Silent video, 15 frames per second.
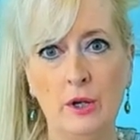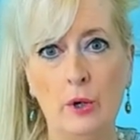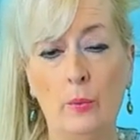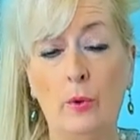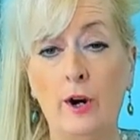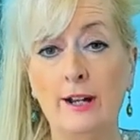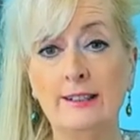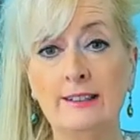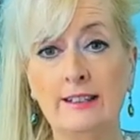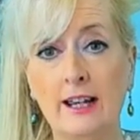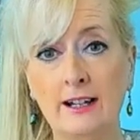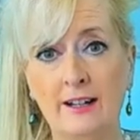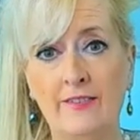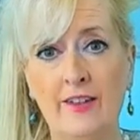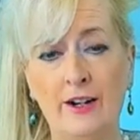where I
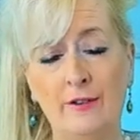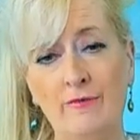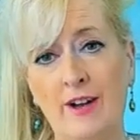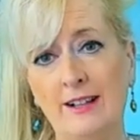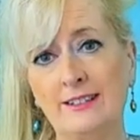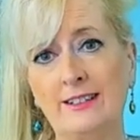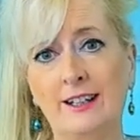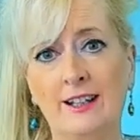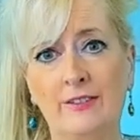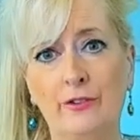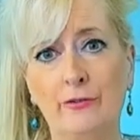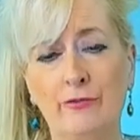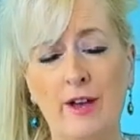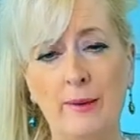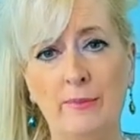stated that investing in the
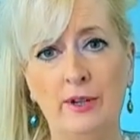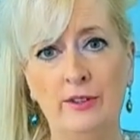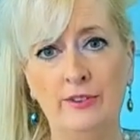feminine